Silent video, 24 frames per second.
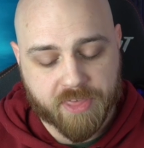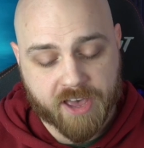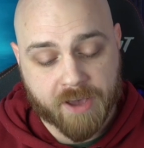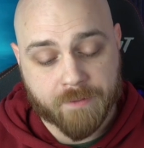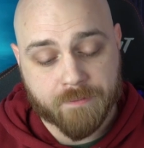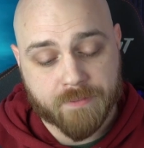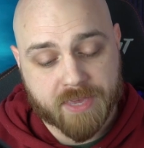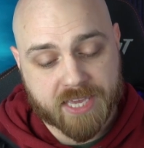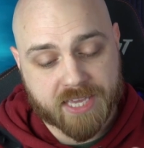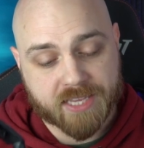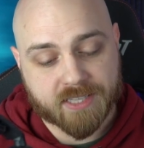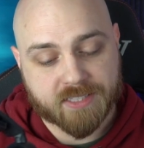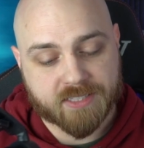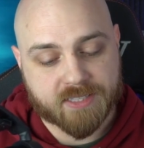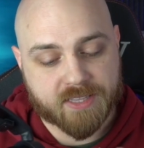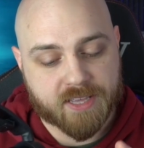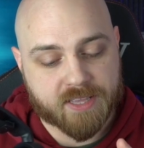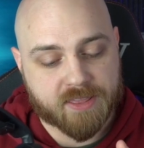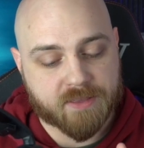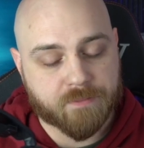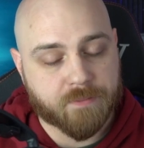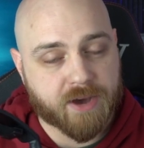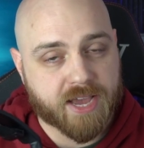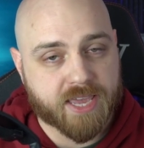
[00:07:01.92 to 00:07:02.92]
That means
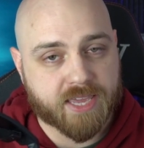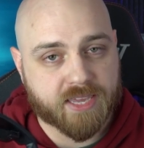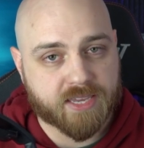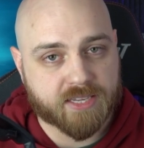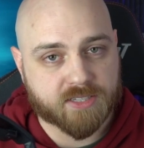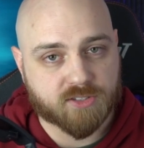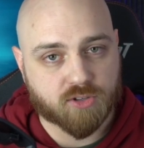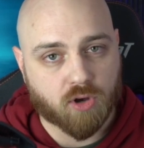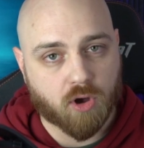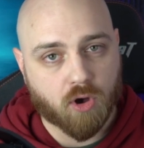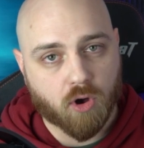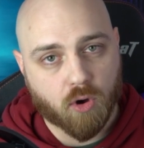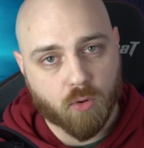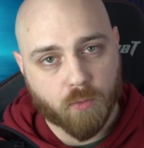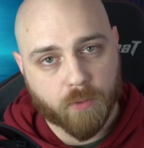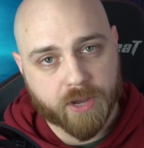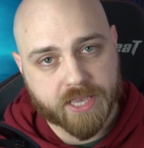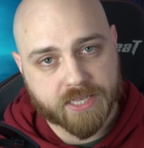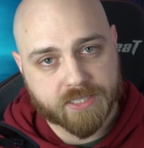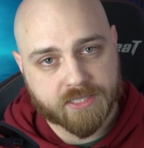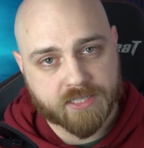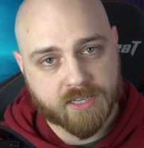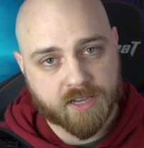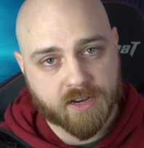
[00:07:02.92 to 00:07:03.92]
that the mic is
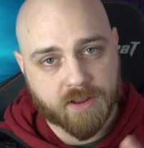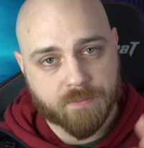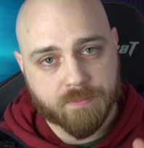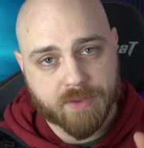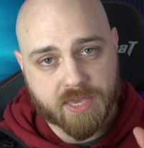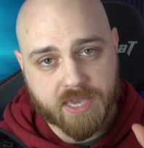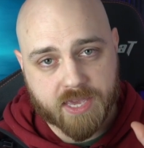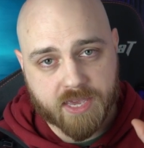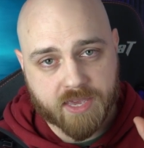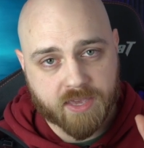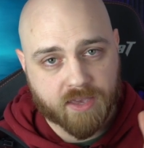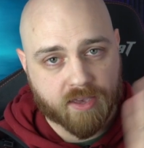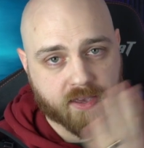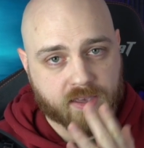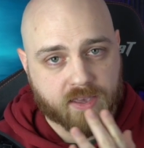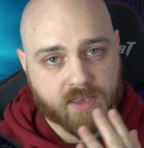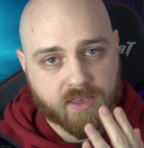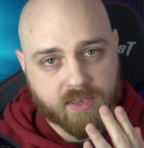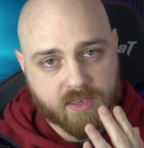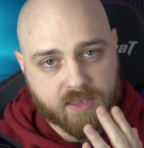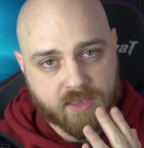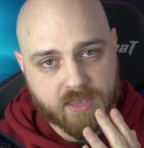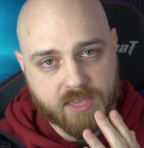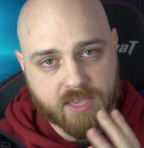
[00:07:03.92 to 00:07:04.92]
always going to be
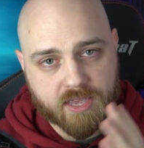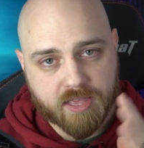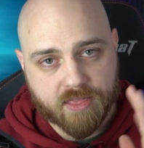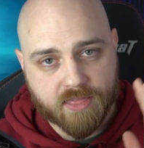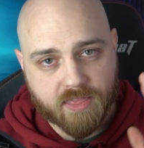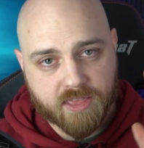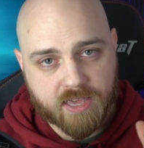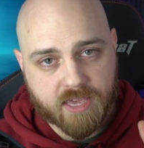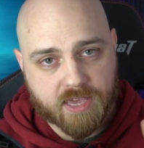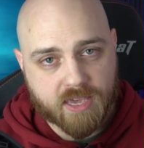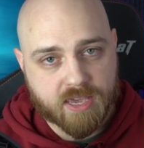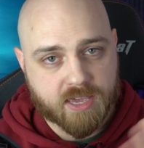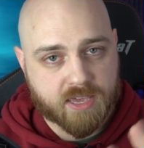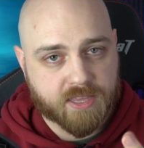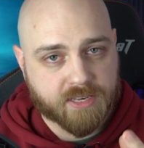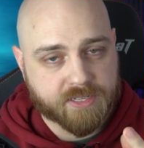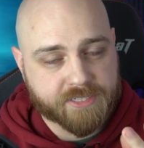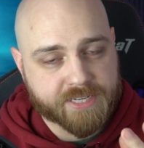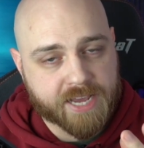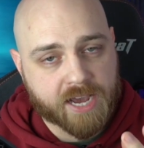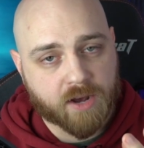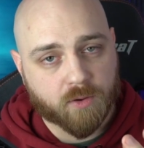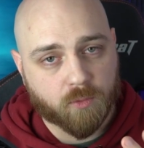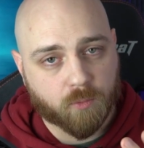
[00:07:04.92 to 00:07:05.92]
in the
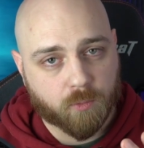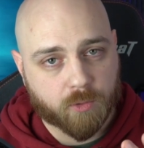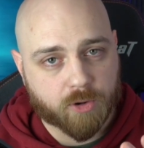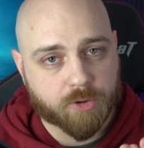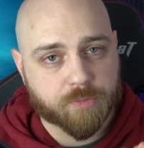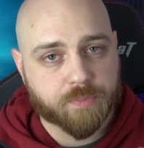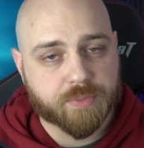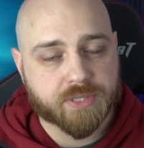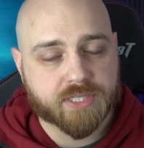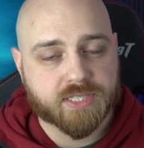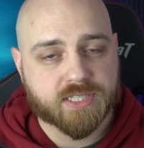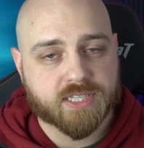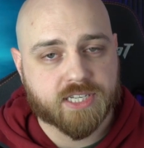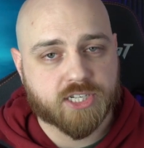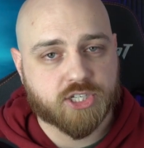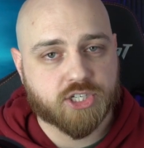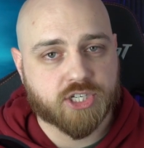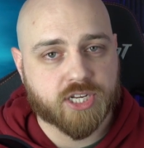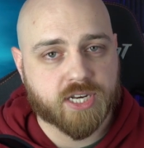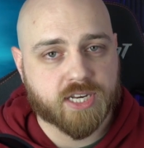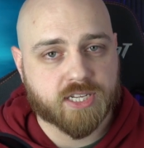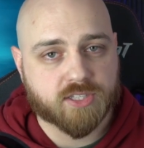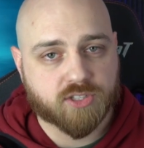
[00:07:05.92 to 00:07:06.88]
downward position.